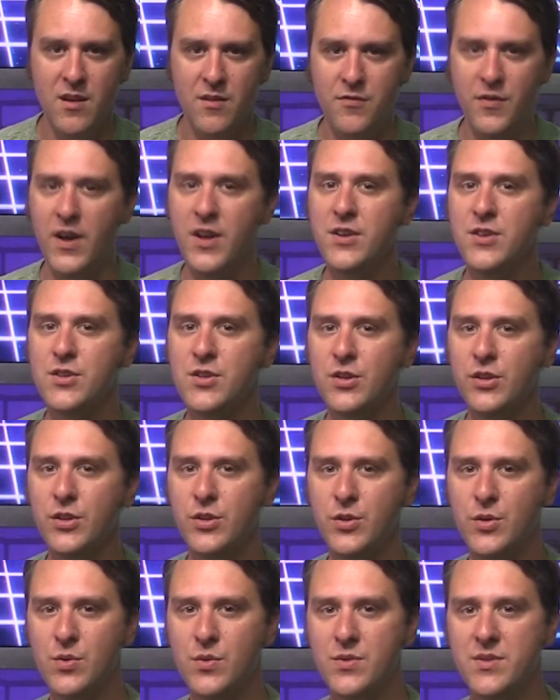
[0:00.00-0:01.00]
Fun to
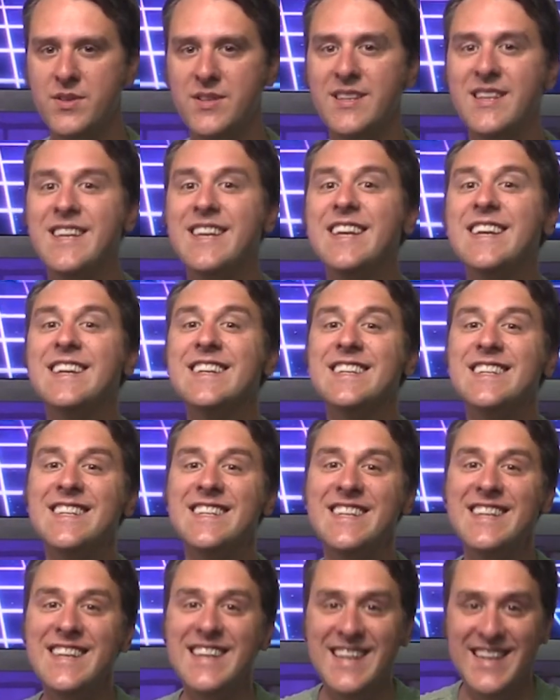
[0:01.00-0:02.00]
lose.
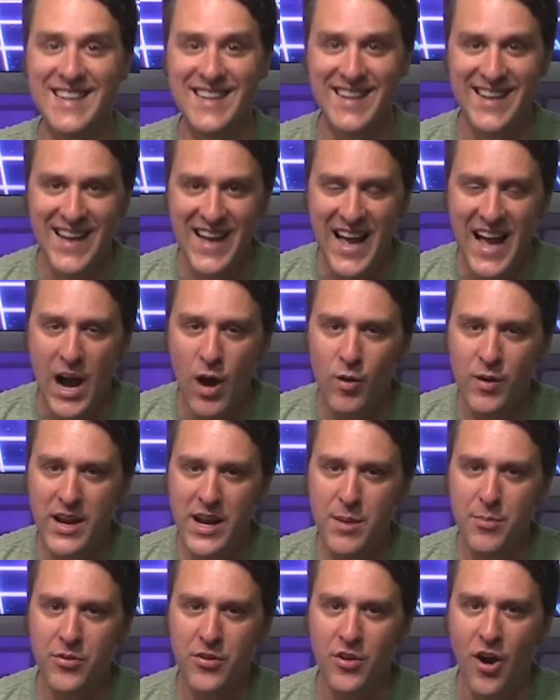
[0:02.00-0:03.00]
Indeed. Our
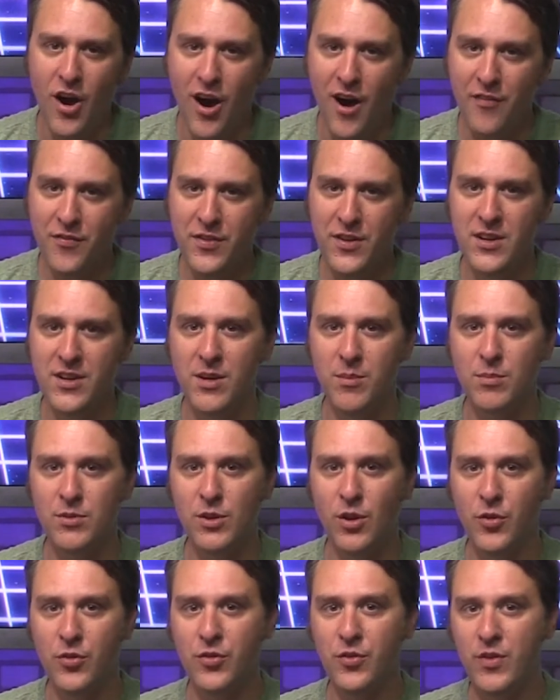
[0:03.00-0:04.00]
games often come
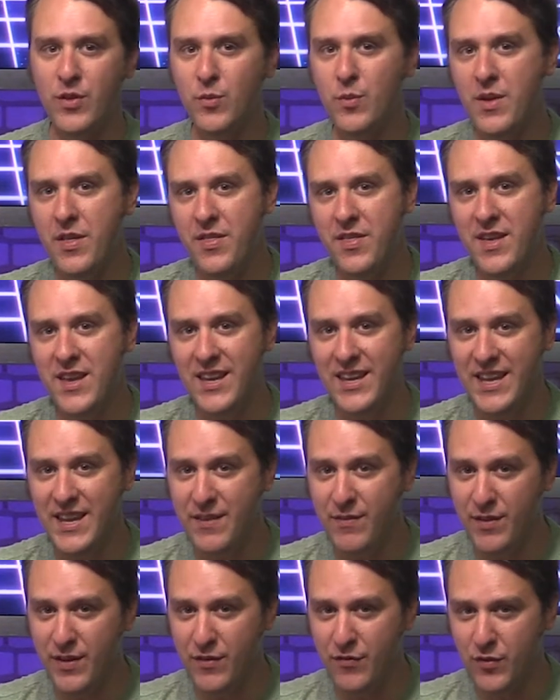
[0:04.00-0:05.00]
closer than we think,
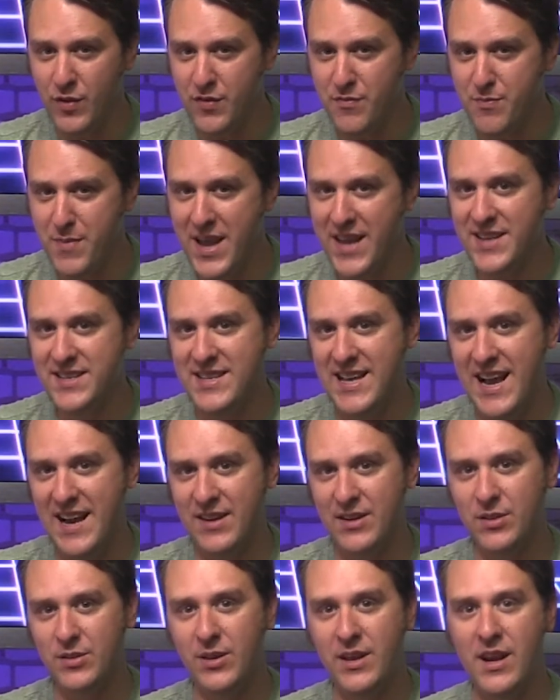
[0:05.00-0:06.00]
even if we've made
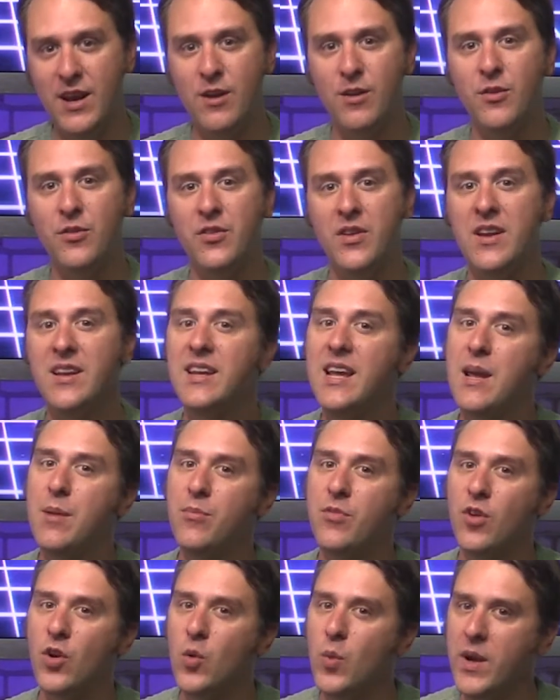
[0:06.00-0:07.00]
tactical errors, and
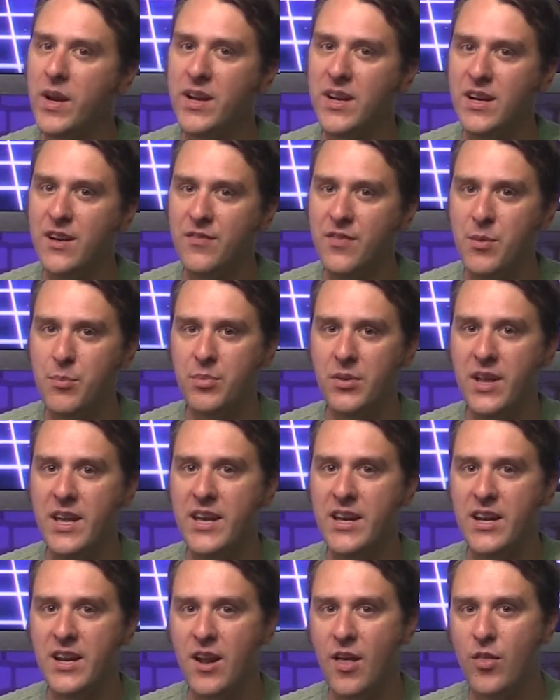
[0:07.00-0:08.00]
games are quick enough that
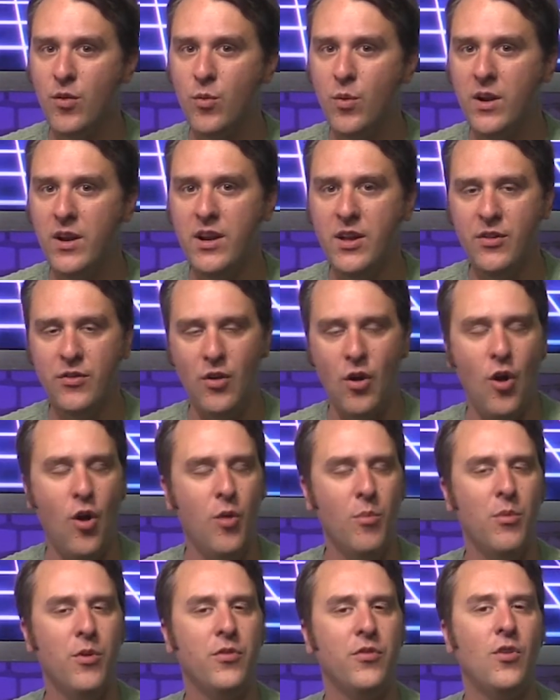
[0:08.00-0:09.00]
playing another one is
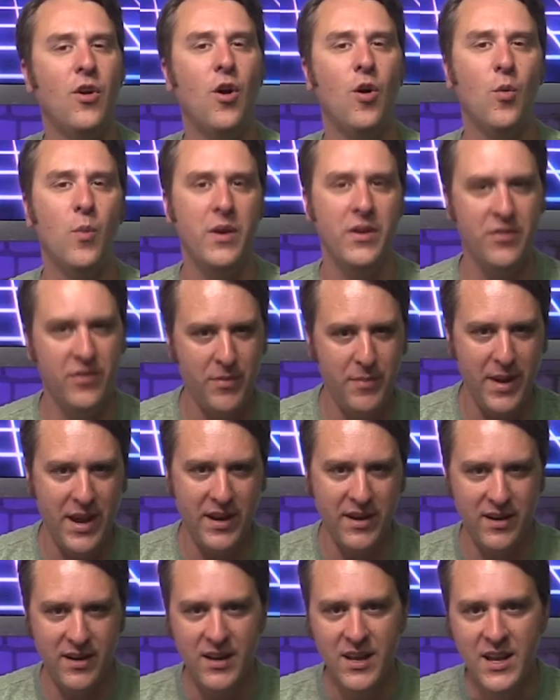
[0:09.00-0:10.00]
almost always
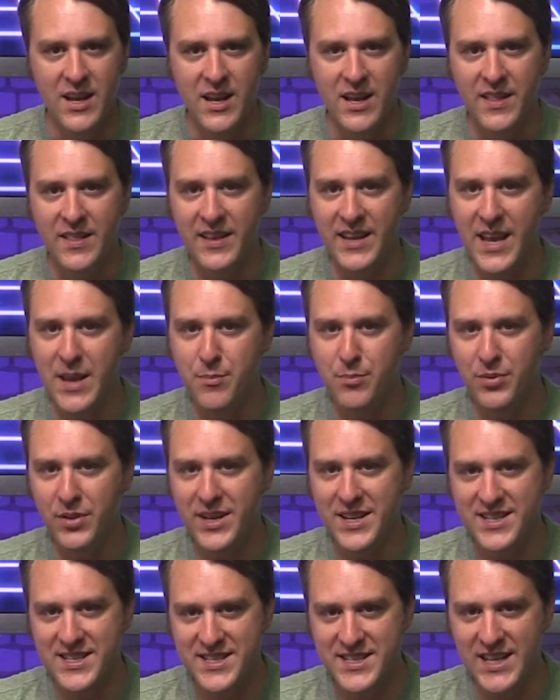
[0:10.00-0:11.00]
demanded. The
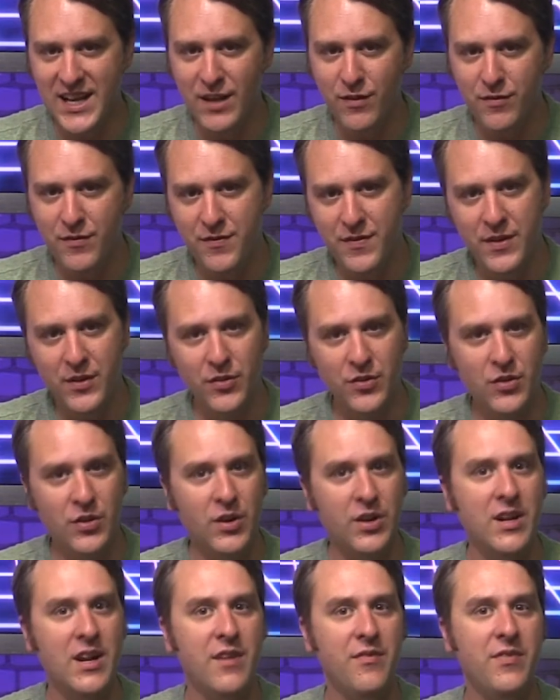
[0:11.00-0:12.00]
gameplay itself feels
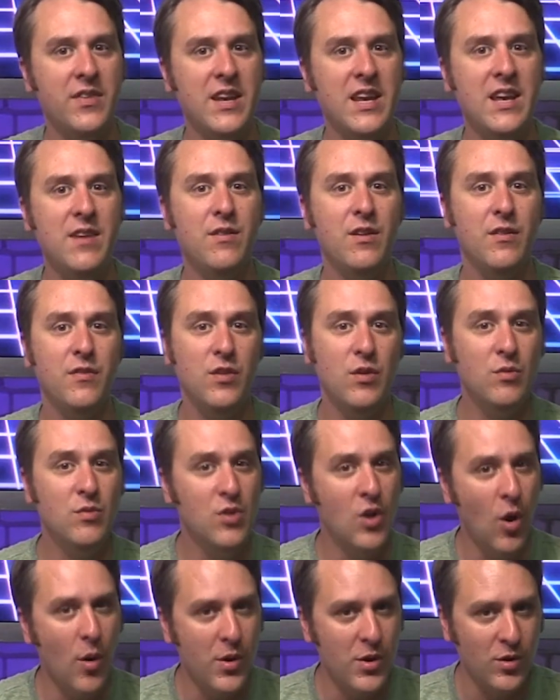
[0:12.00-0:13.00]
good enough that even if you
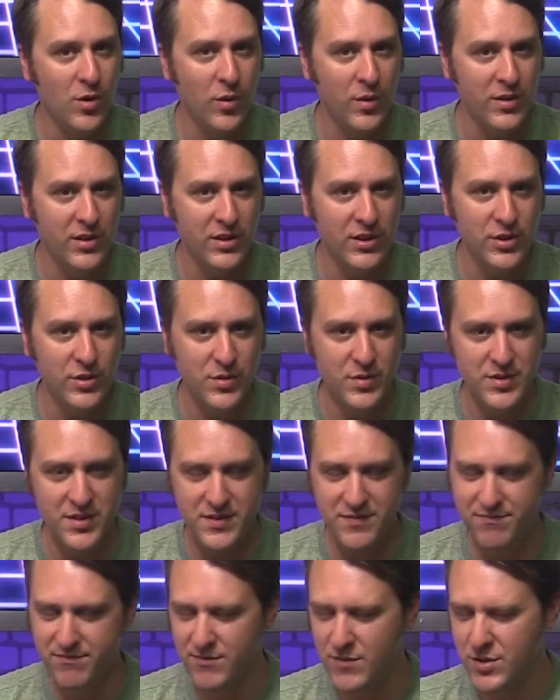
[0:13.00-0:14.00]
know you're going to
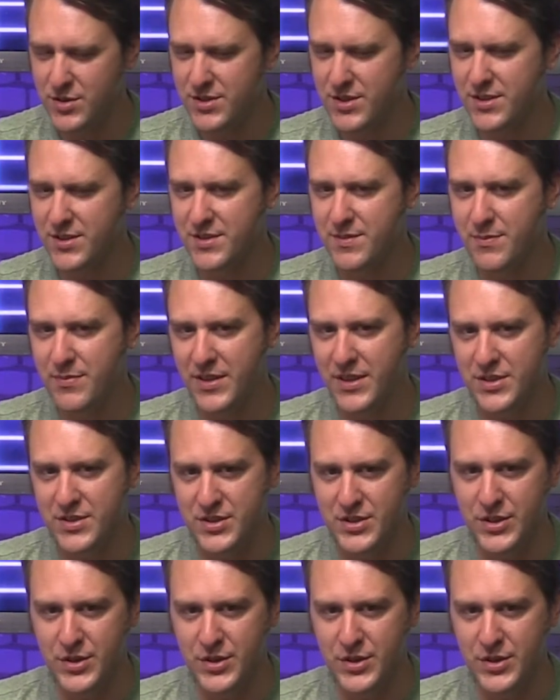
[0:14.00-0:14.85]
lose, there's still some things